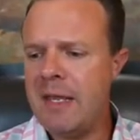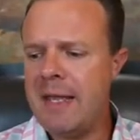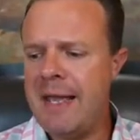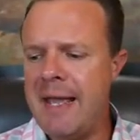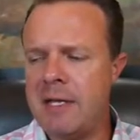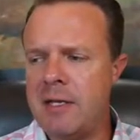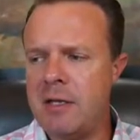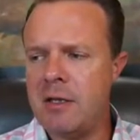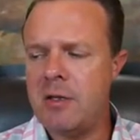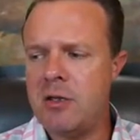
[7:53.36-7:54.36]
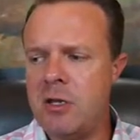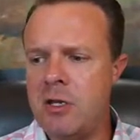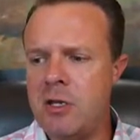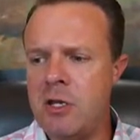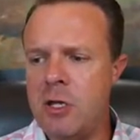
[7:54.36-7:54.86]
And,
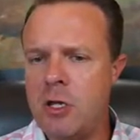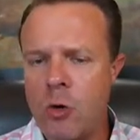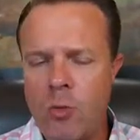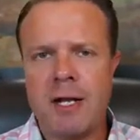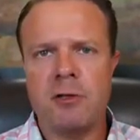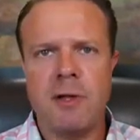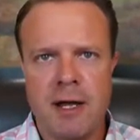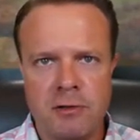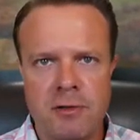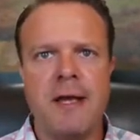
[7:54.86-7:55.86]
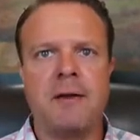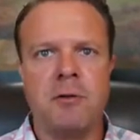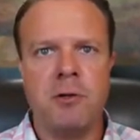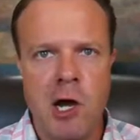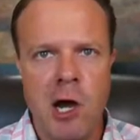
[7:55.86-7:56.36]
we got a lot of like
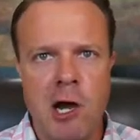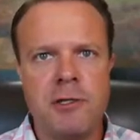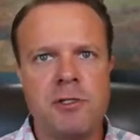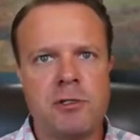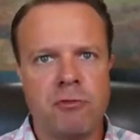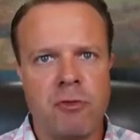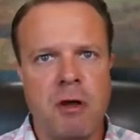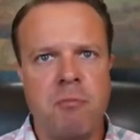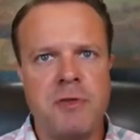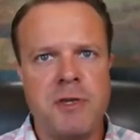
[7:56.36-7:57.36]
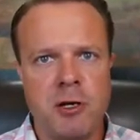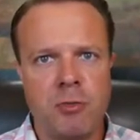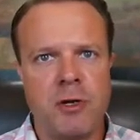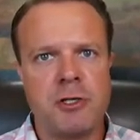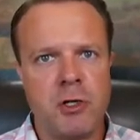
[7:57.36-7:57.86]
nods from the
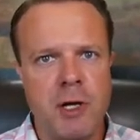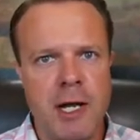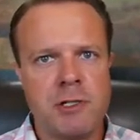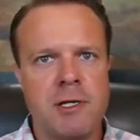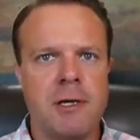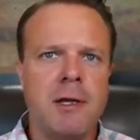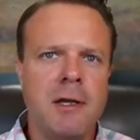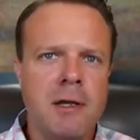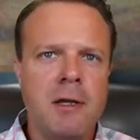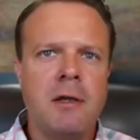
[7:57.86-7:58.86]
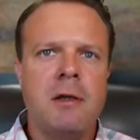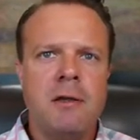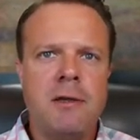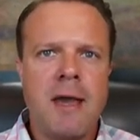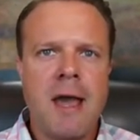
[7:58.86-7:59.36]
enterprise clients. Like,
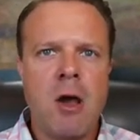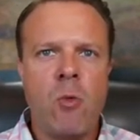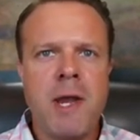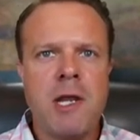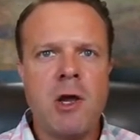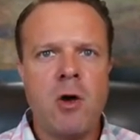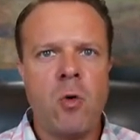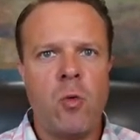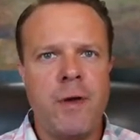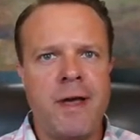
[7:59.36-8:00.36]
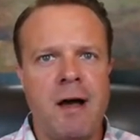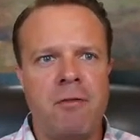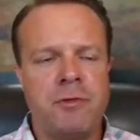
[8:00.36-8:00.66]
yeah, we know we have